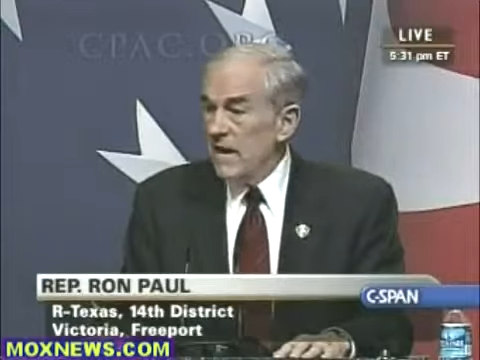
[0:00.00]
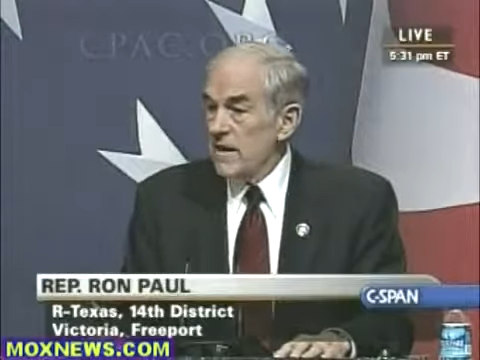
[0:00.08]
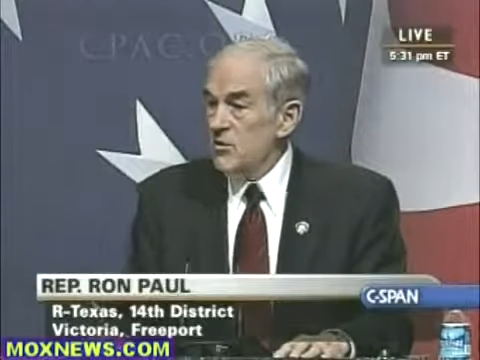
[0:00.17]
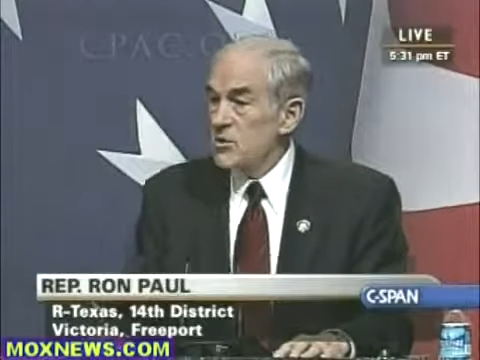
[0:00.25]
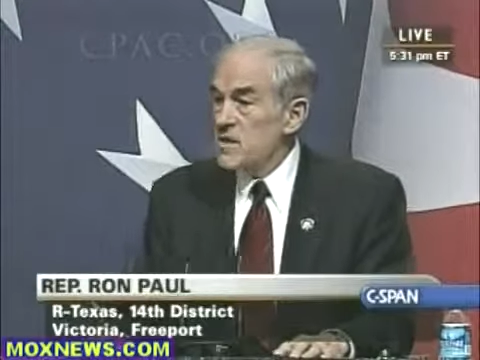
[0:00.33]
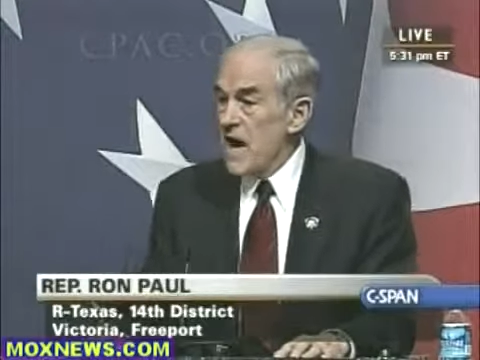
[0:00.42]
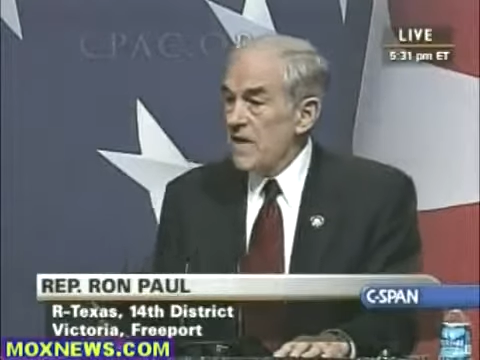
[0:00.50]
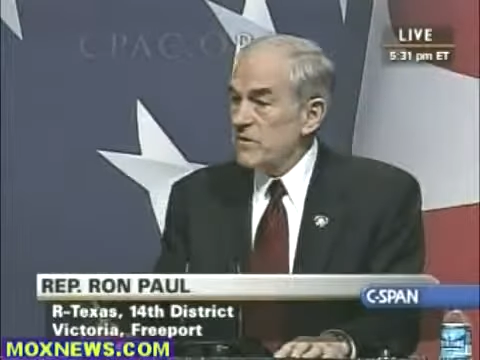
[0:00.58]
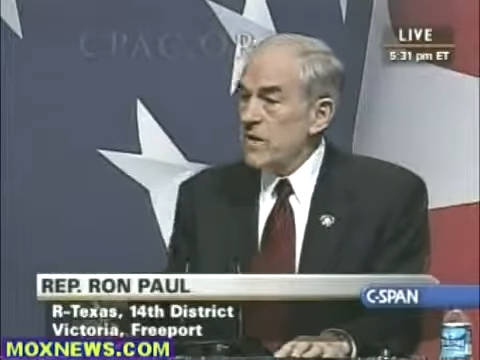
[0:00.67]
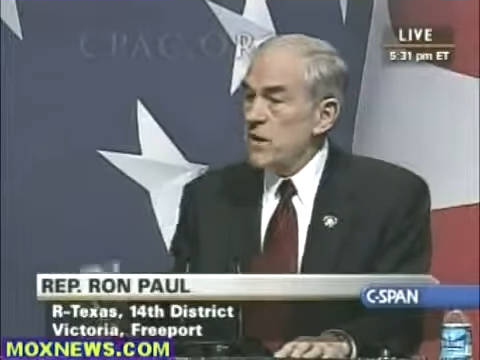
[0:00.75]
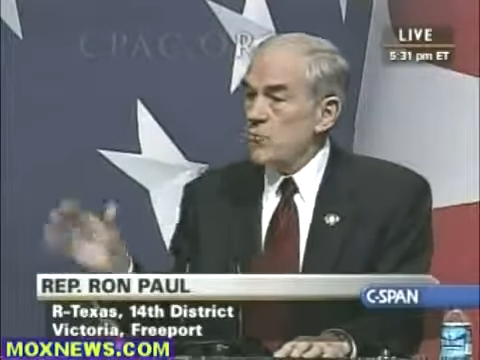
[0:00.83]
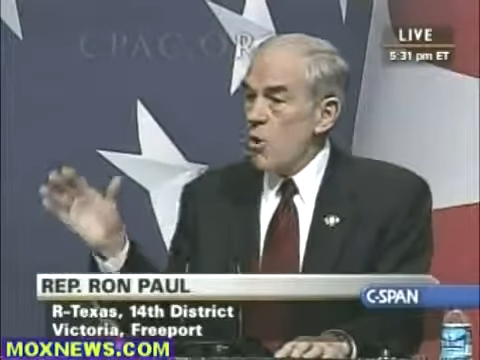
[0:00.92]
There's
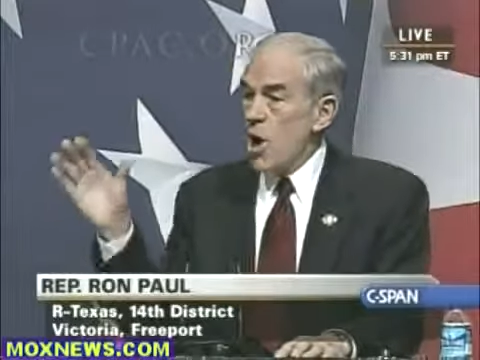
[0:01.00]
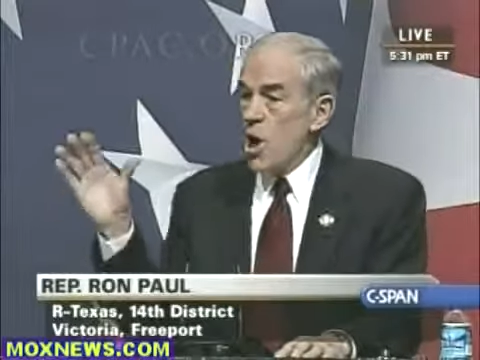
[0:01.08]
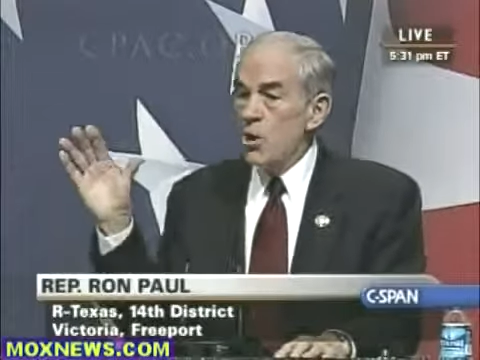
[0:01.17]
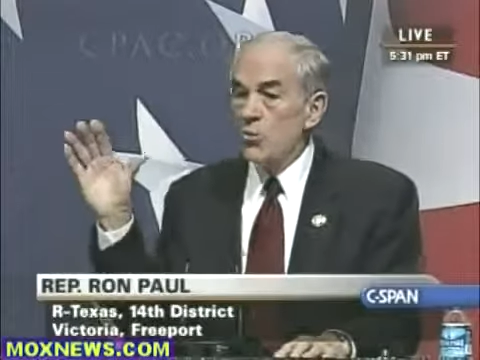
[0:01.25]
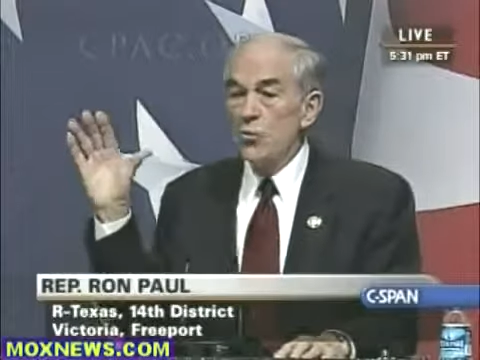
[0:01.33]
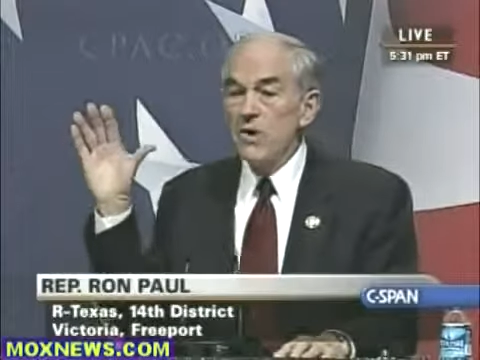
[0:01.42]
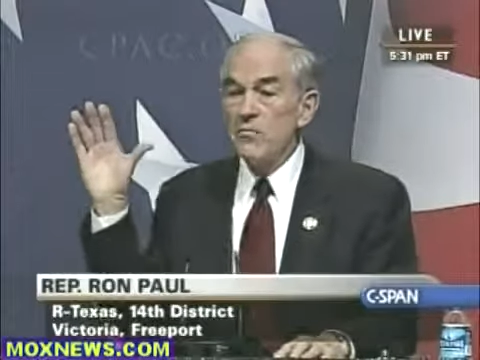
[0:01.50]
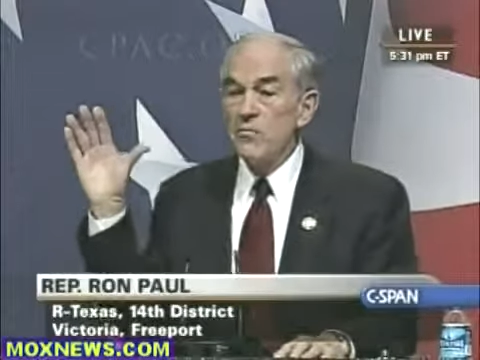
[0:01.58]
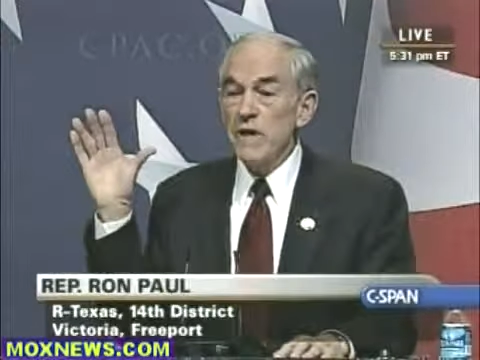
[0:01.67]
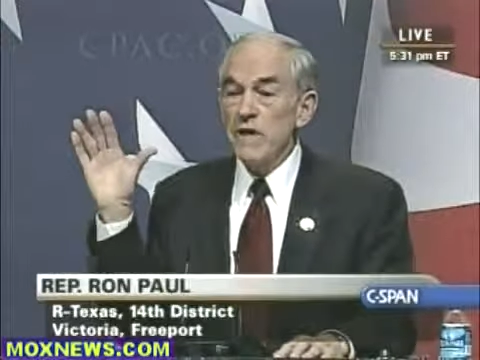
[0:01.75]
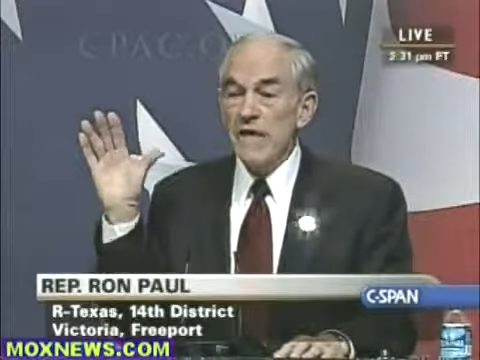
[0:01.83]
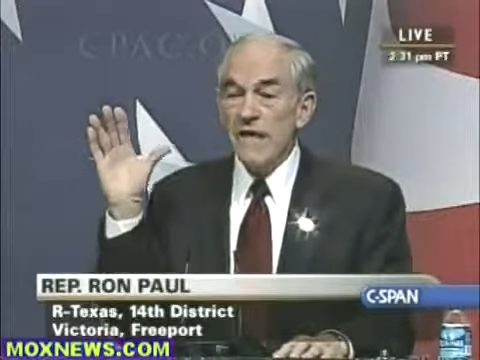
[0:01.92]
nothing wrong with
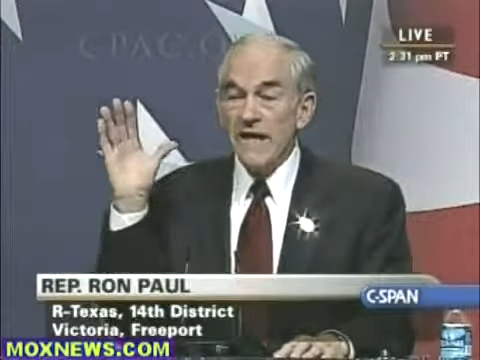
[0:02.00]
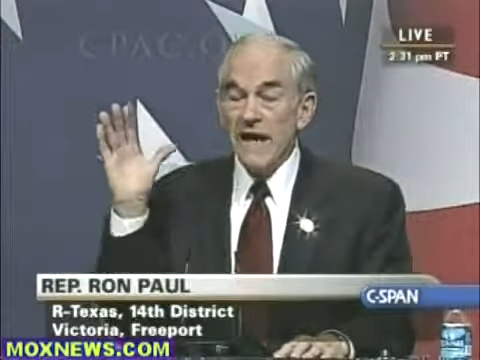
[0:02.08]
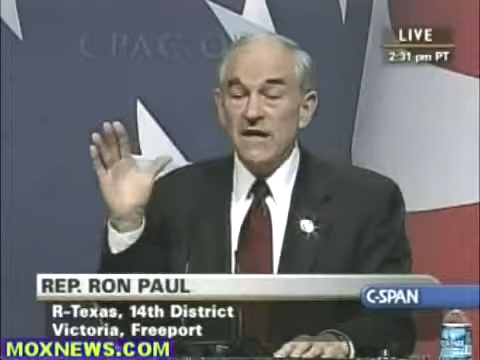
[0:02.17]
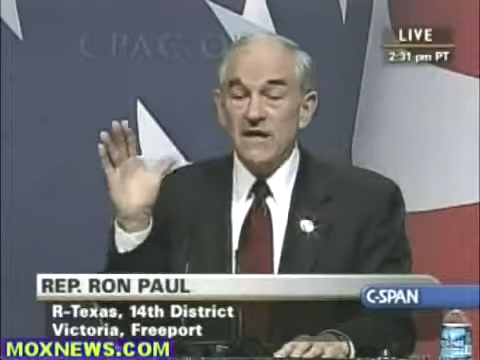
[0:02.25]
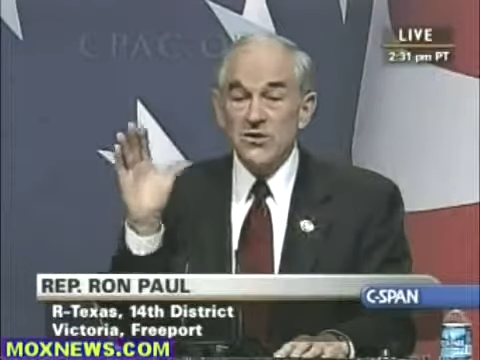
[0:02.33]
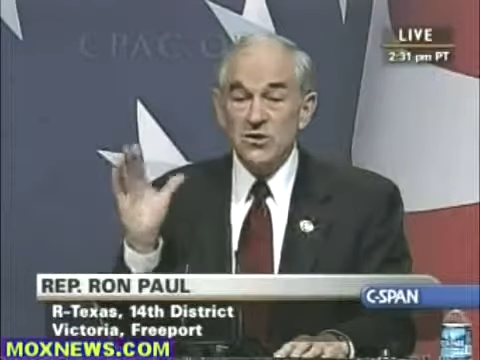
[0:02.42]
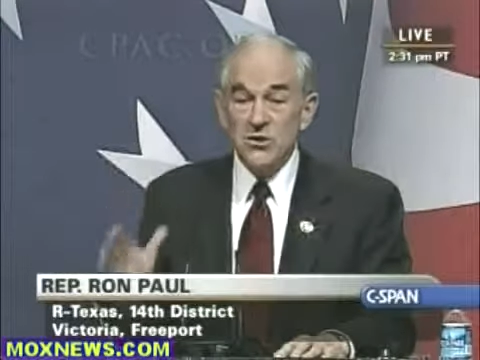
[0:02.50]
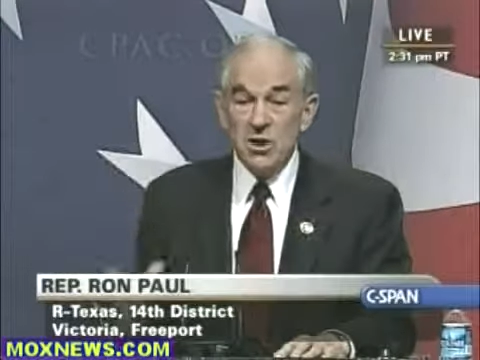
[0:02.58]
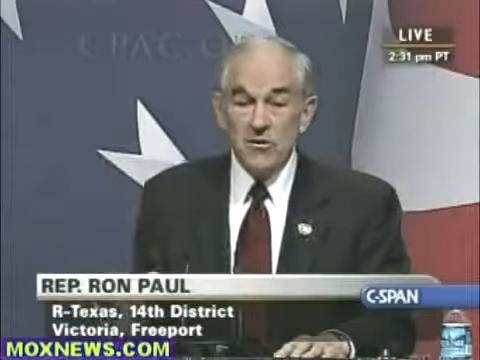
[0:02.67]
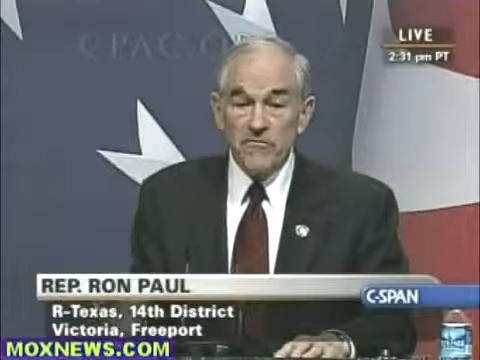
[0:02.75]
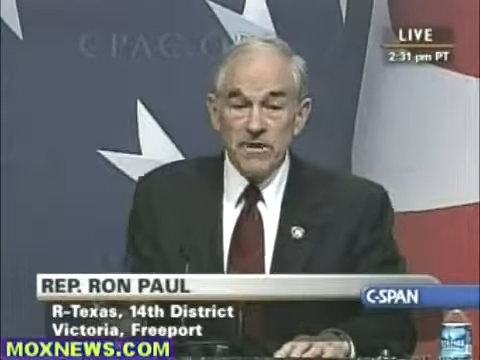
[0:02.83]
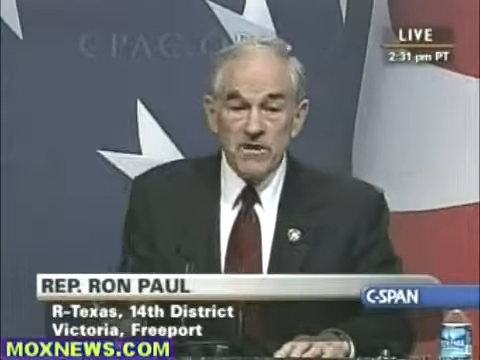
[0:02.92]
being a
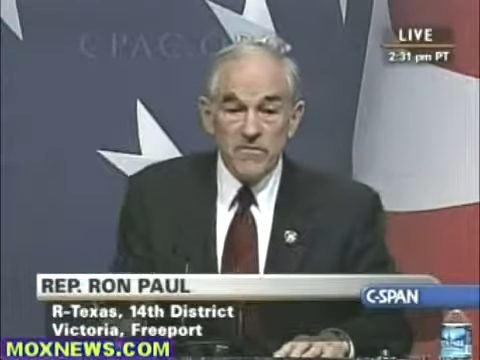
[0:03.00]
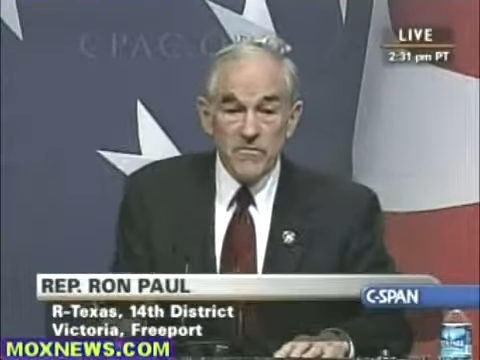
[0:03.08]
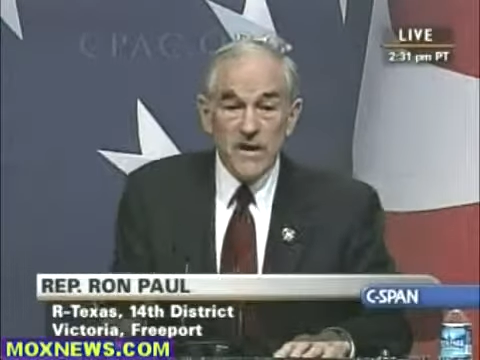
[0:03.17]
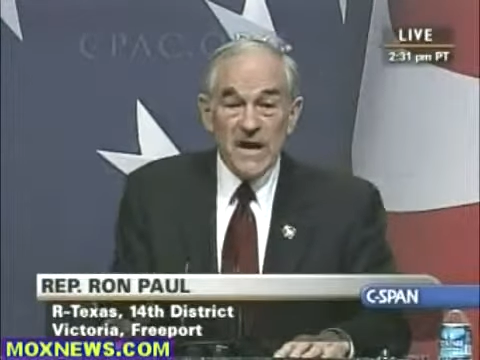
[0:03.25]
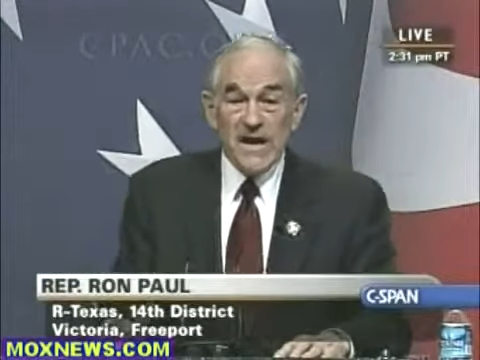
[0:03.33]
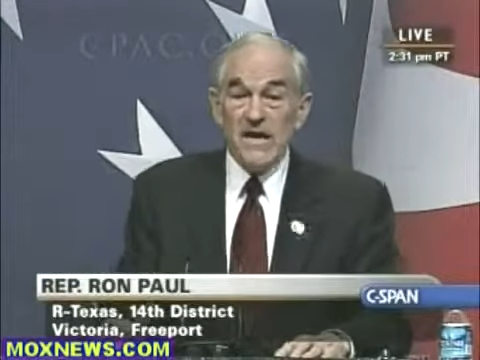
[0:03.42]
conservative